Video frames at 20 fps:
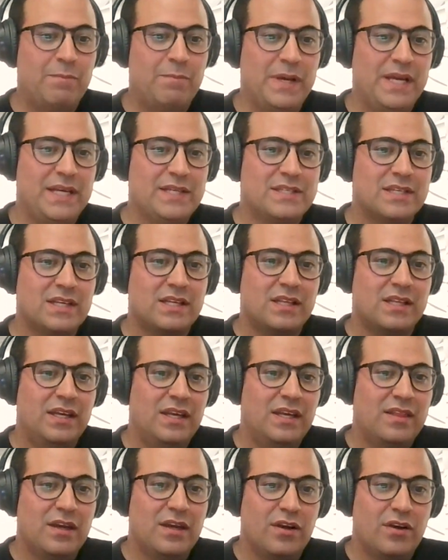
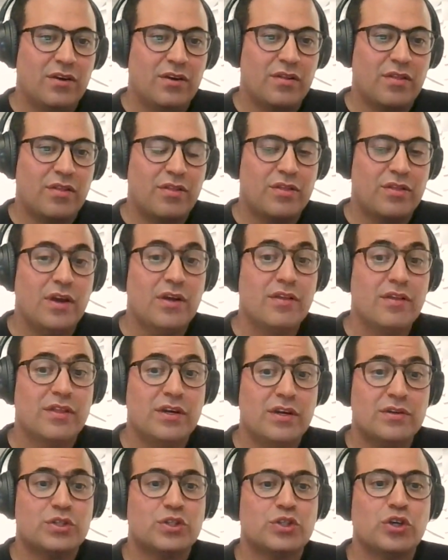basically
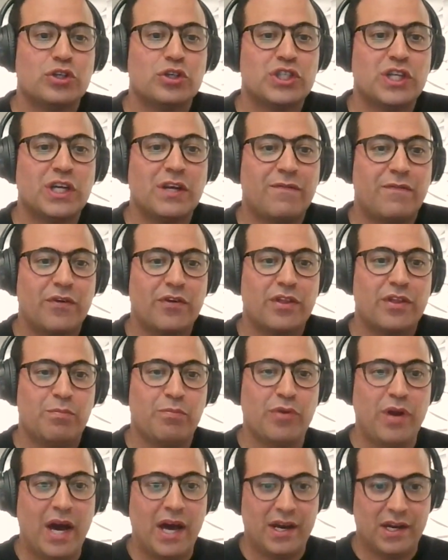they're searching for the
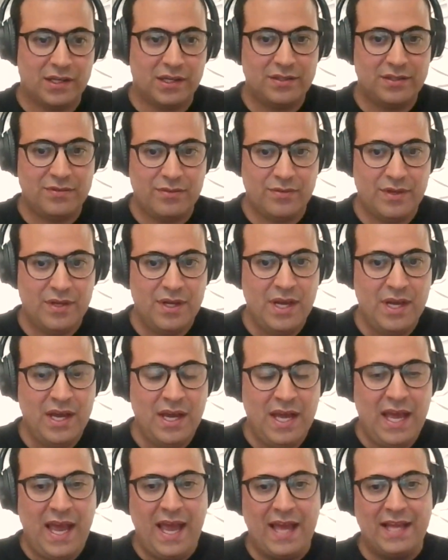product.
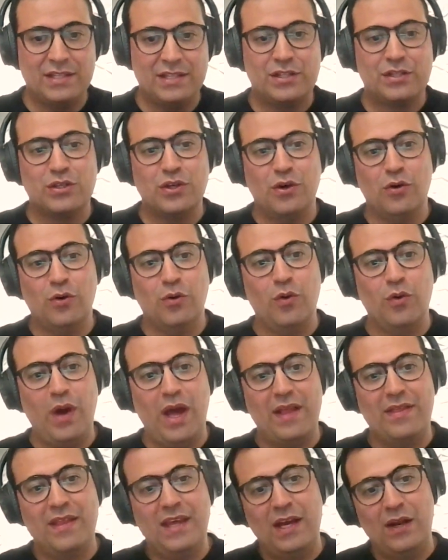And so,
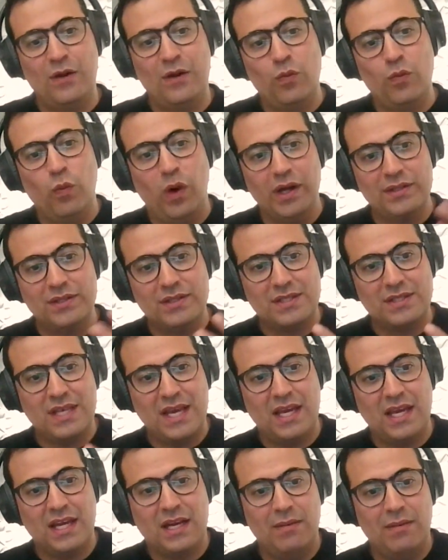and then once
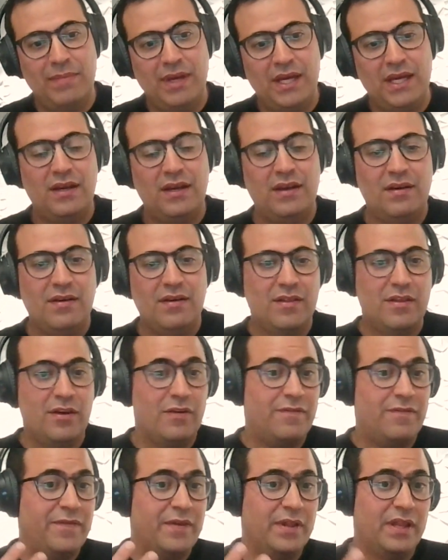they come in,
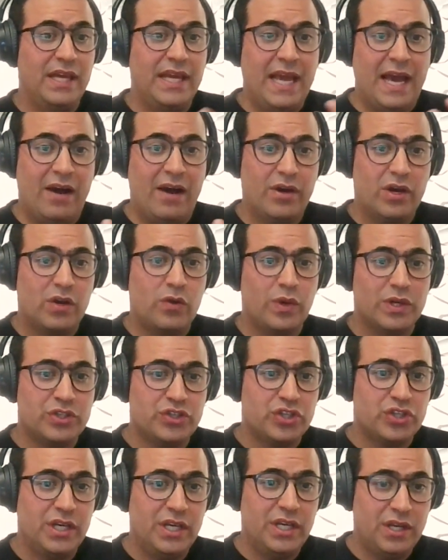they're filling out a
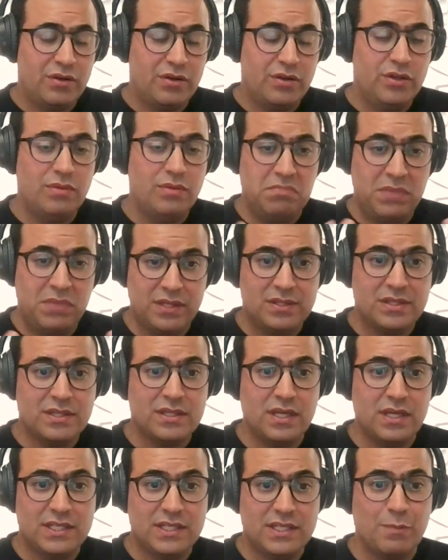questionnaire.
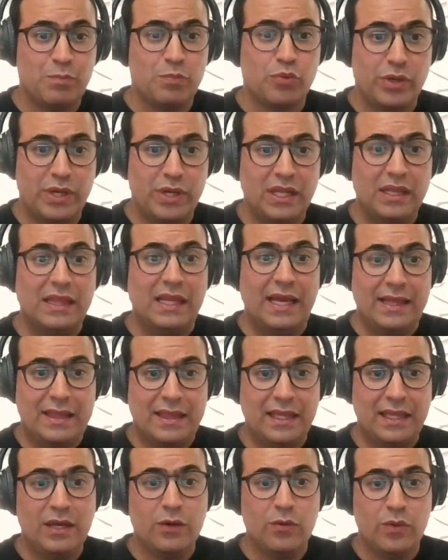It's a pretty
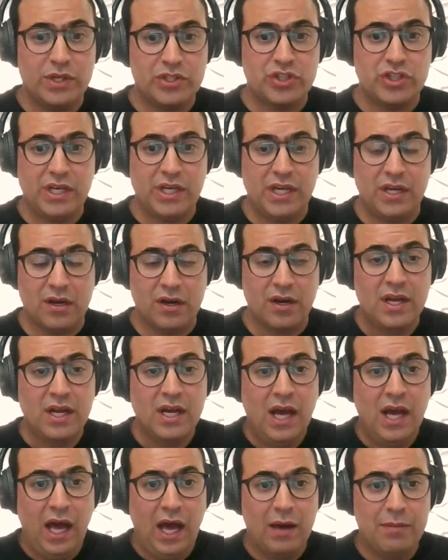lengthy questionnaire,
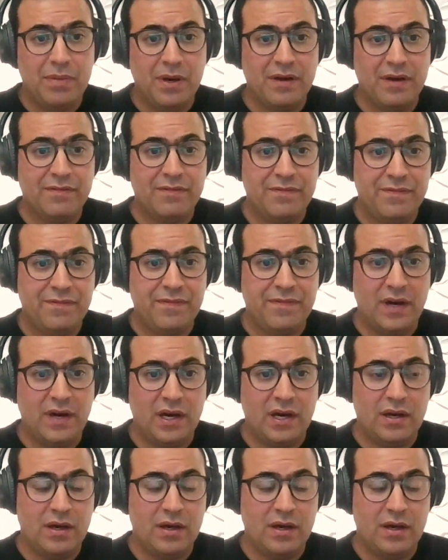above